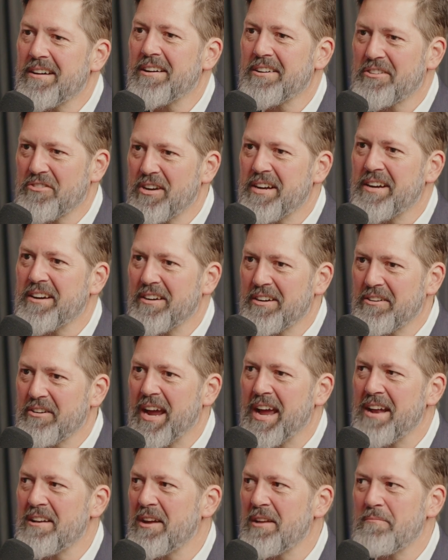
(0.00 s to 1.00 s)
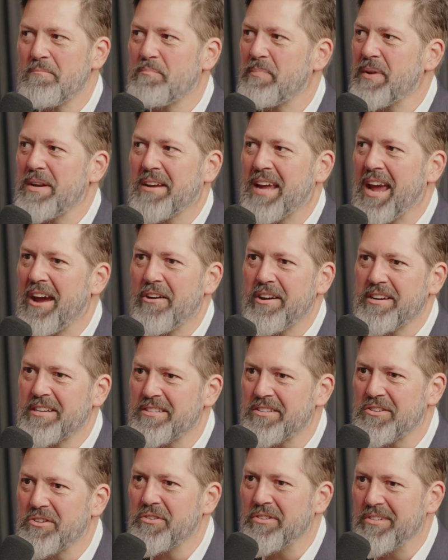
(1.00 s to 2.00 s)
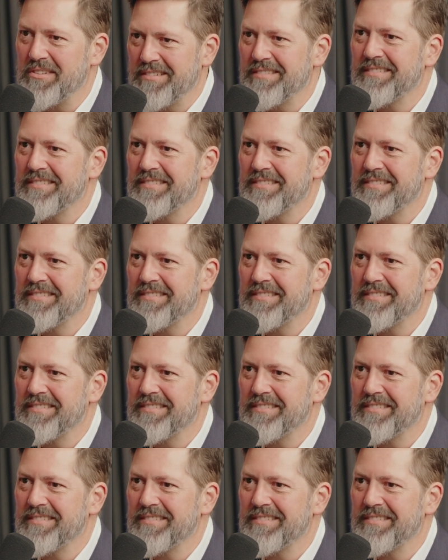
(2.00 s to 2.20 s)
Yeah, I agree. And a bit of character's good.